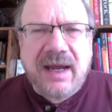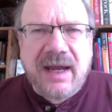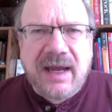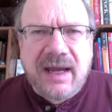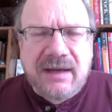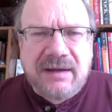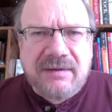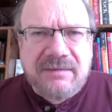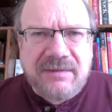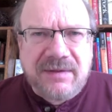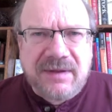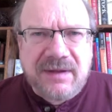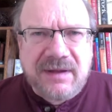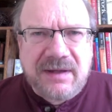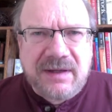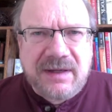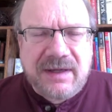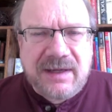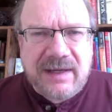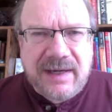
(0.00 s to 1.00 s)
and if
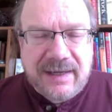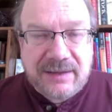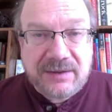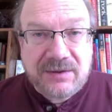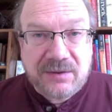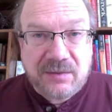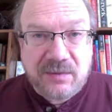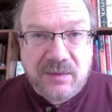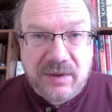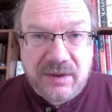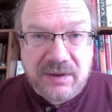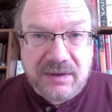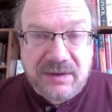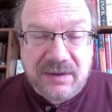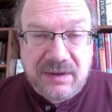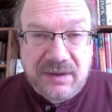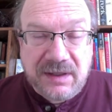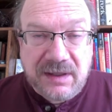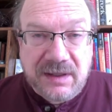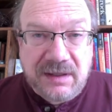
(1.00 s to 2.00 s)
the answer
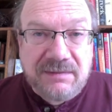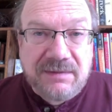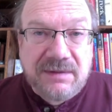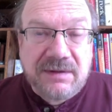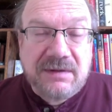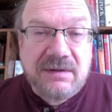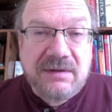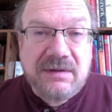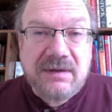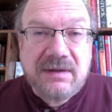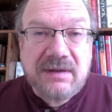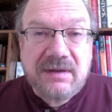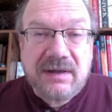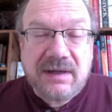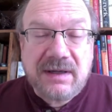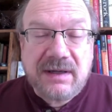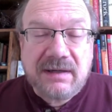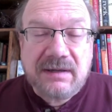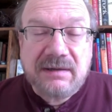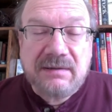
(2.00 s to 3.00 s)
was an even
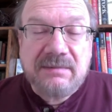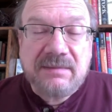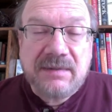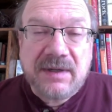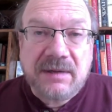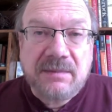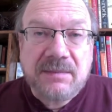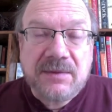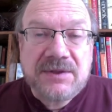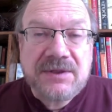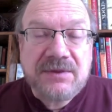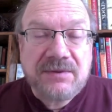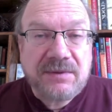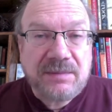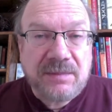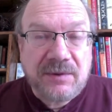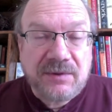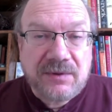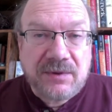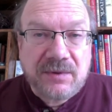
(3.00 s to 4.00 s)
number, she
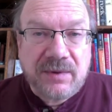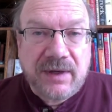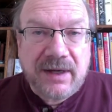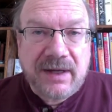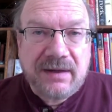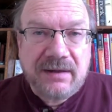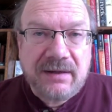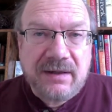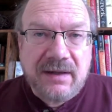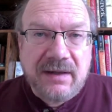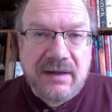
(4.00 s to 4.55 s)
was supposed to write